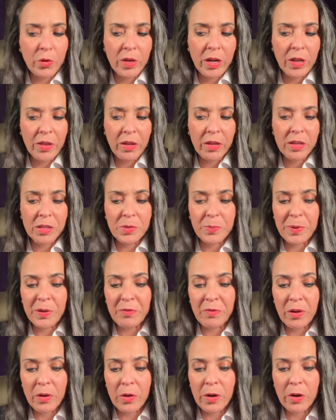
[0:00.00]
And I think it's been
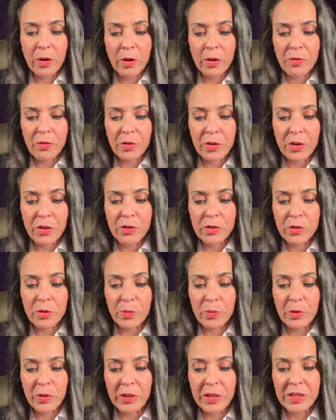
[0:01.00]
very hard for you to
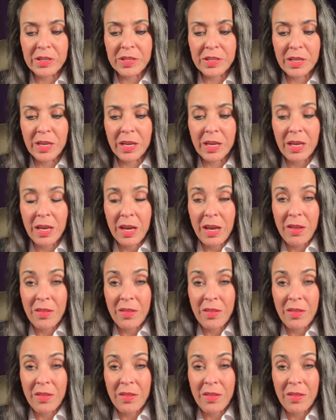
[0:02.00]
really see